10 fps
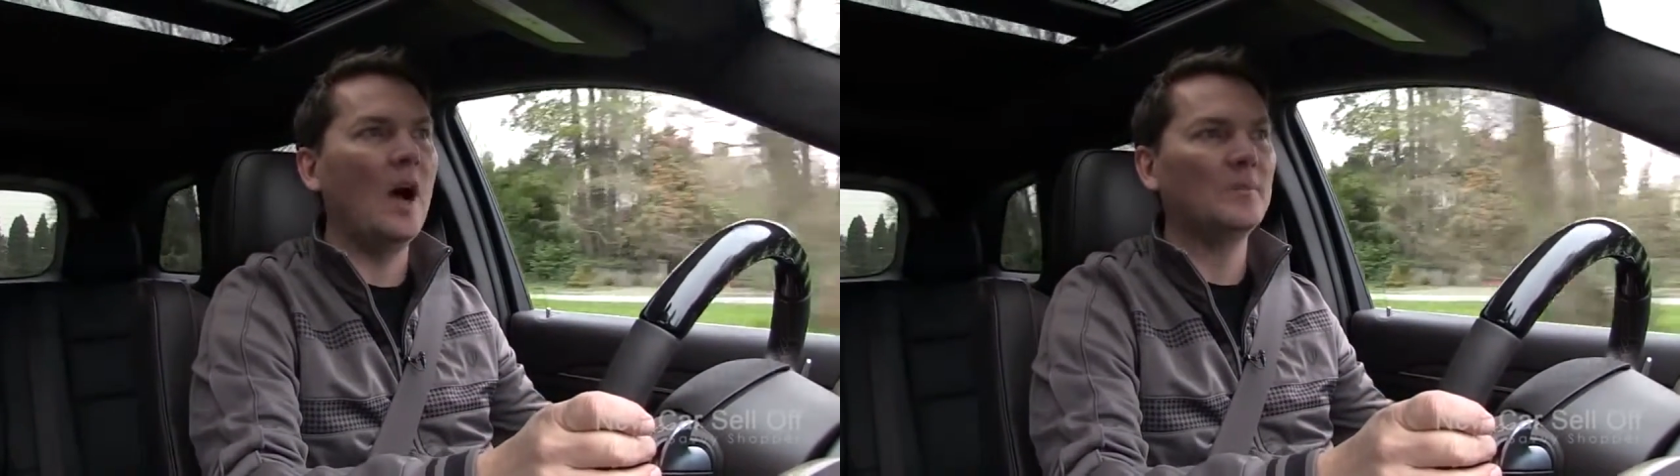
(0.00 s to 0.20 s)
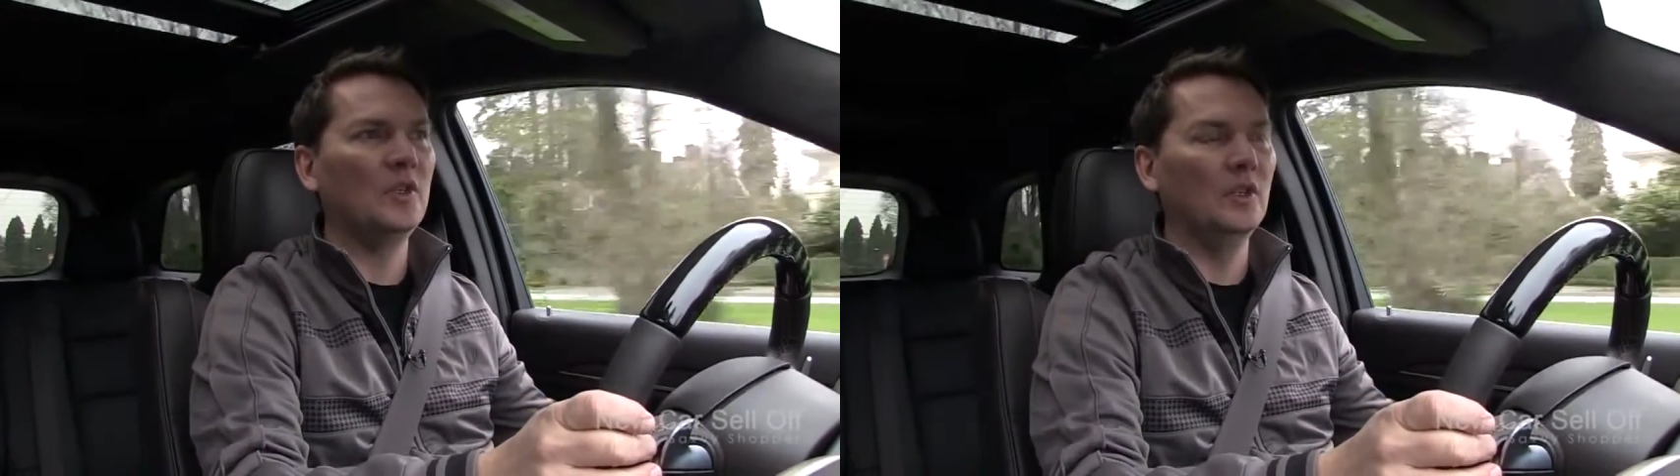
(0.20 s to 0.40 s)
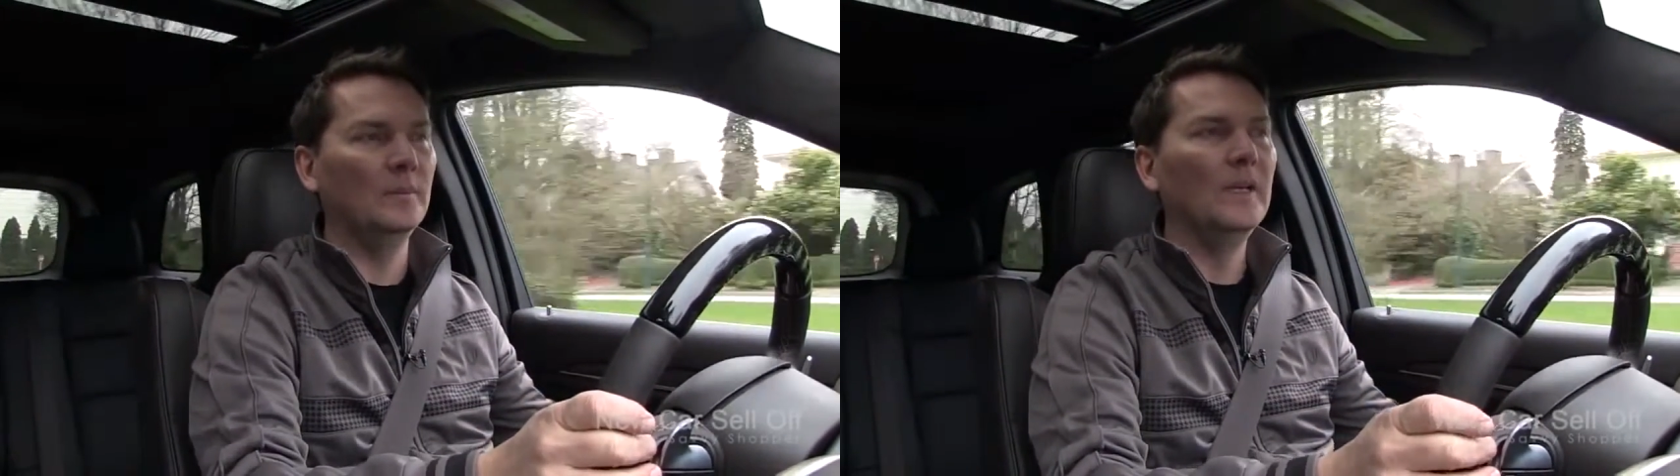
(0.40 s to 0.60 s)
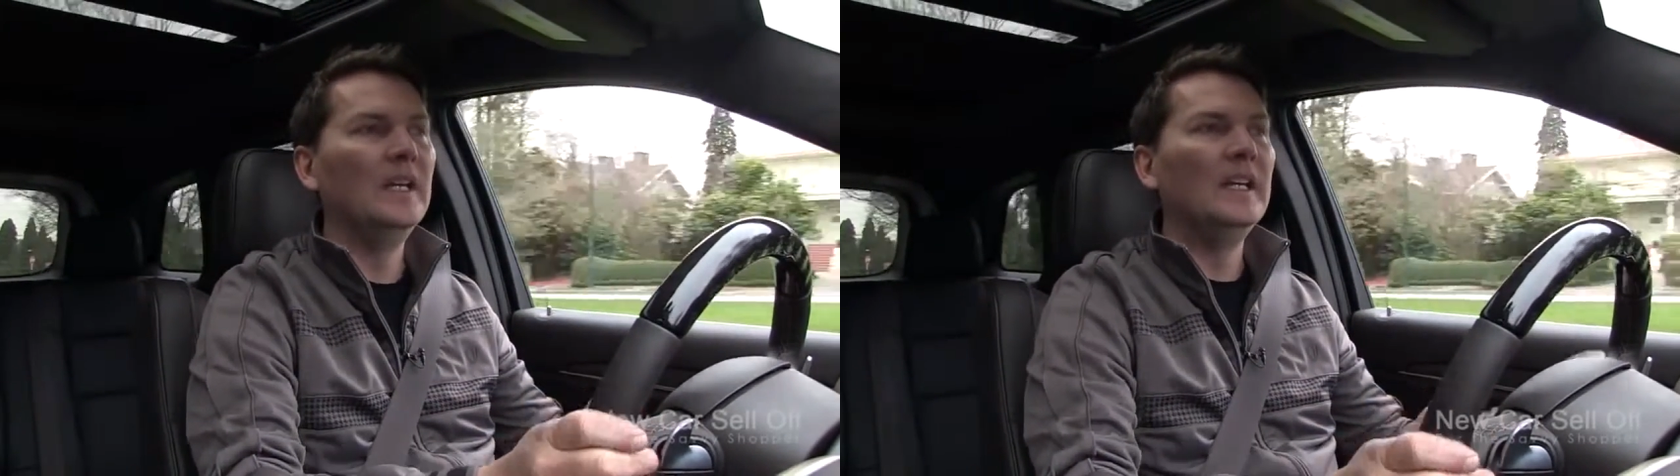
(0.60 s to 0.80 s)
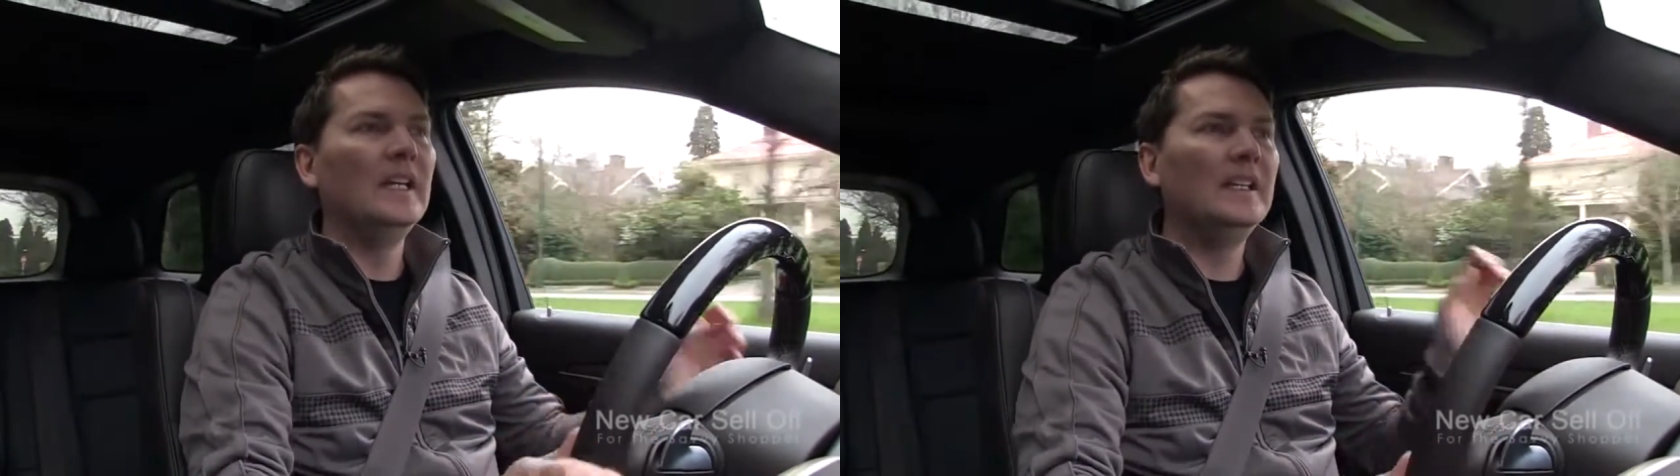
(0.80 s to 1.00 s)
optional.
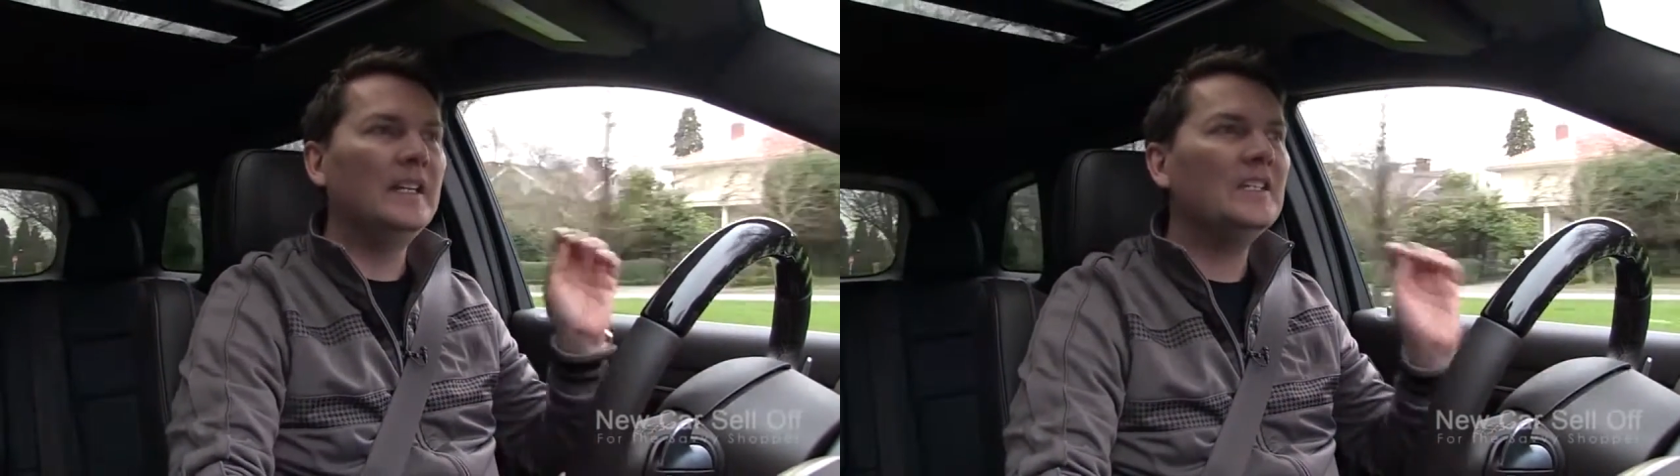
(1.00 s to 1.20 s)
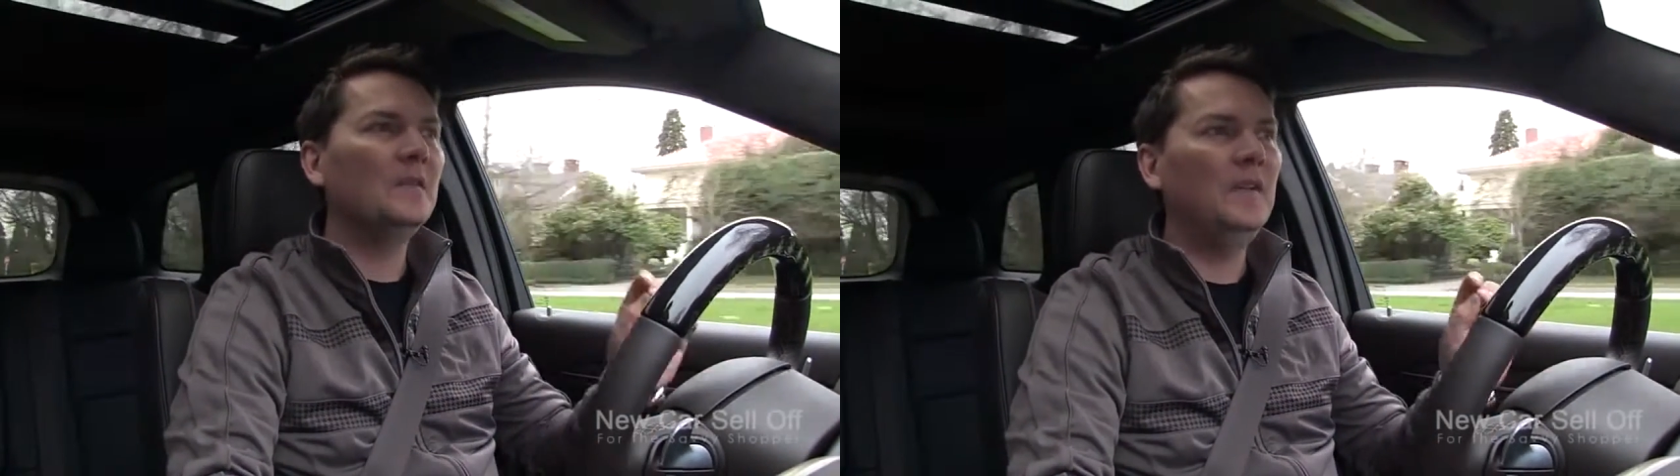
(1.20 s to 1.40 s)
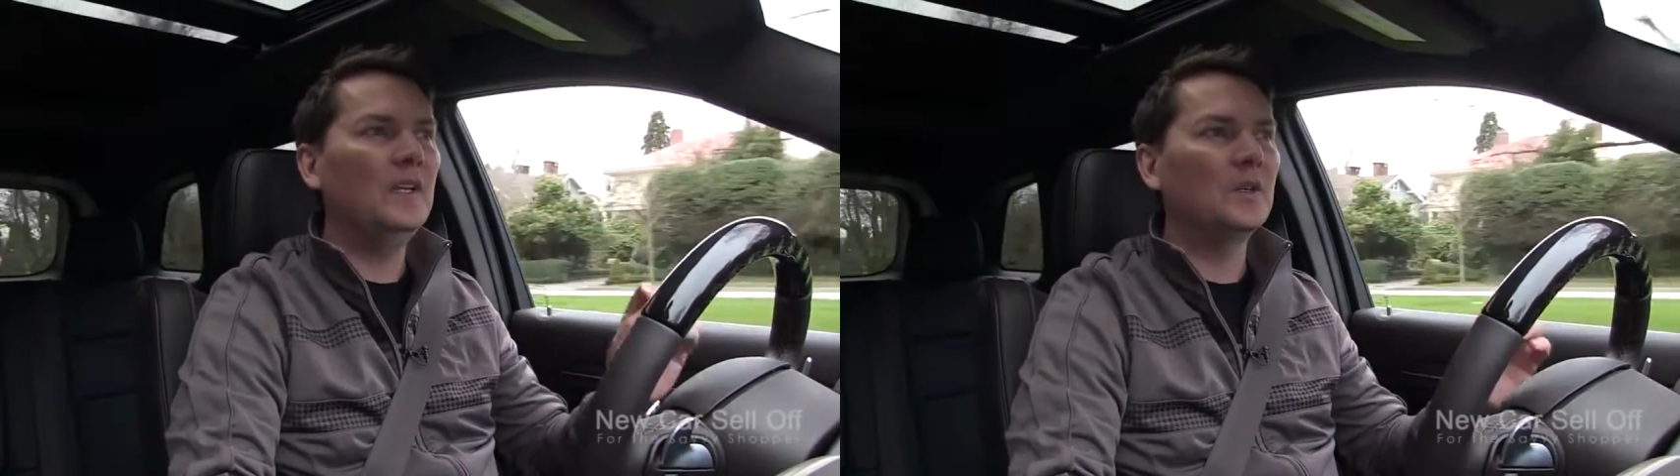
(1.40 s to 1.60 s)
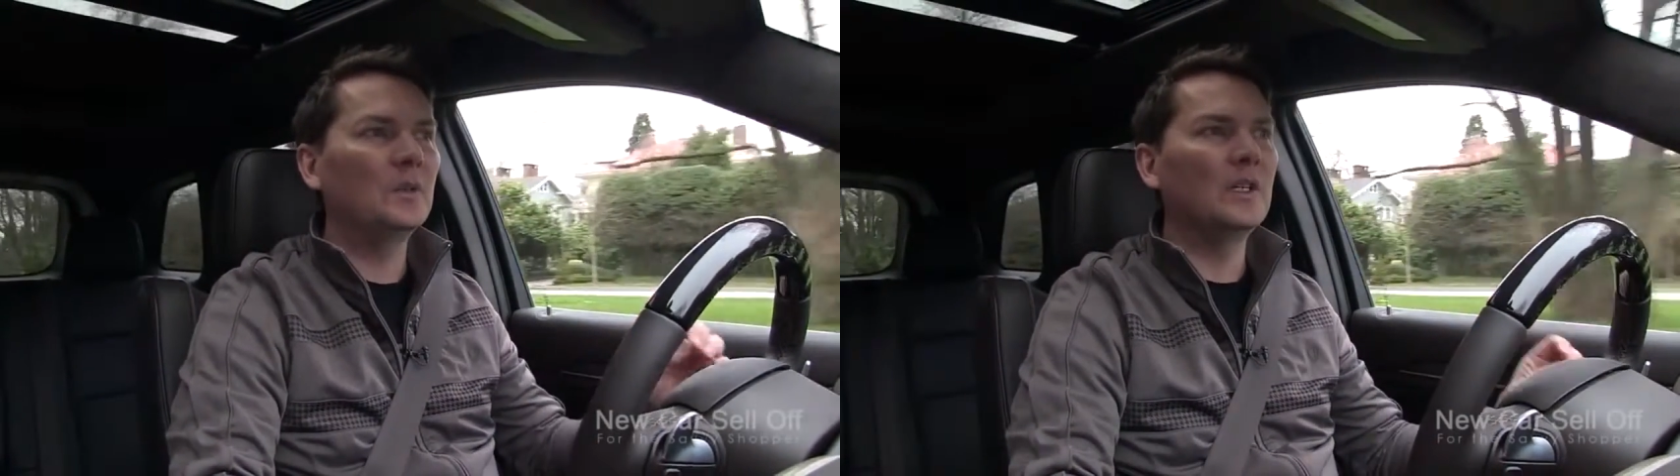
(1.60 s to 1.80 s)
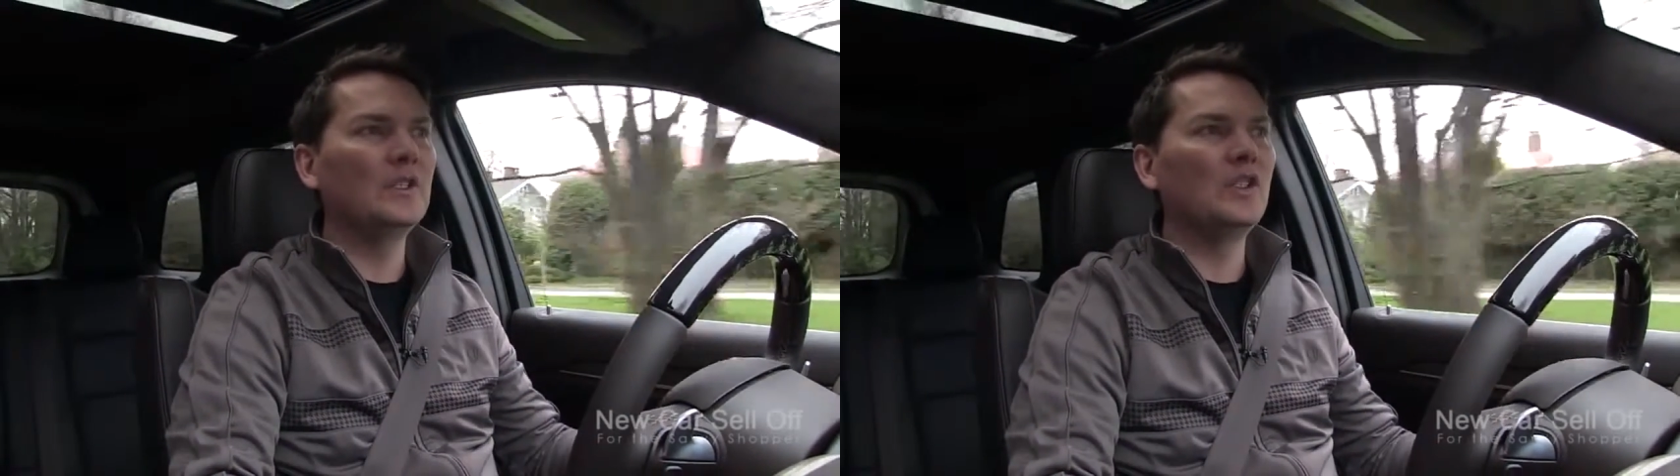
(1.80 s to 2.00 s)
This
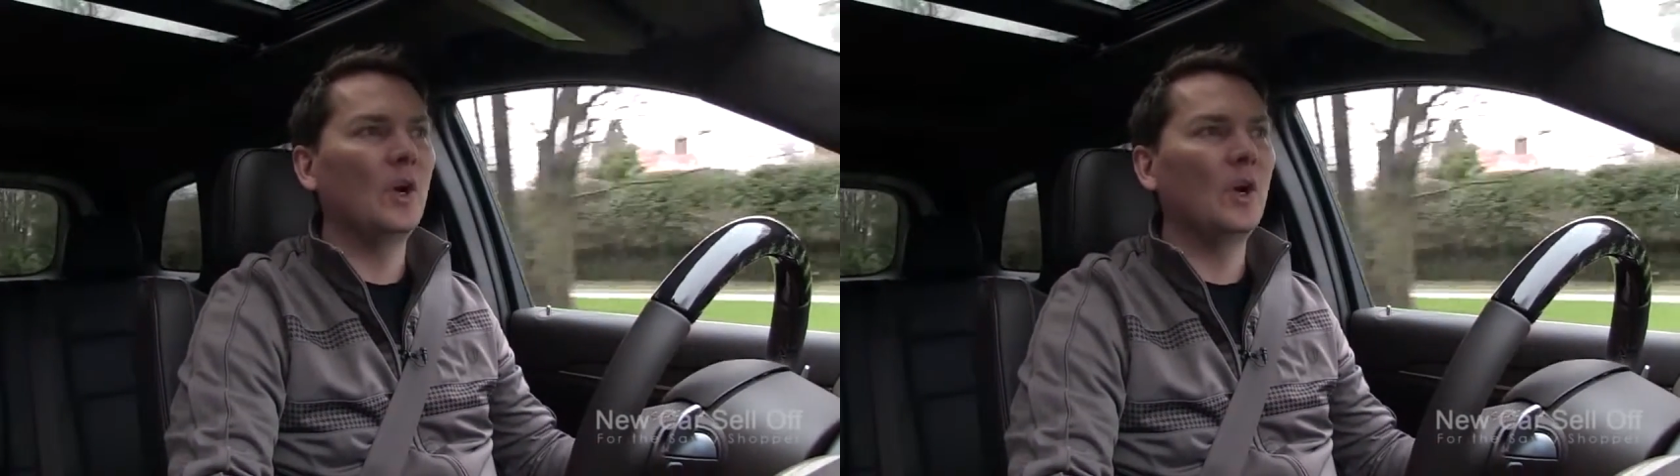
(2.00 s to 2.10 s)
vehicle can